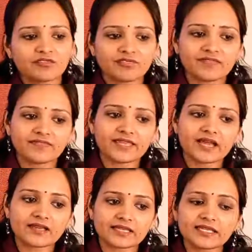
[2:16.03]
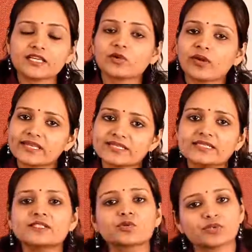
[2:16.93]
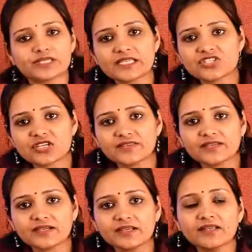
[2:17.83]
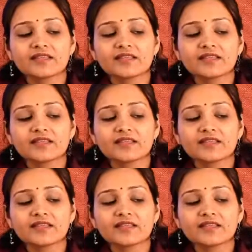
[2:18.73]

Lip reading: when they are equated to each other,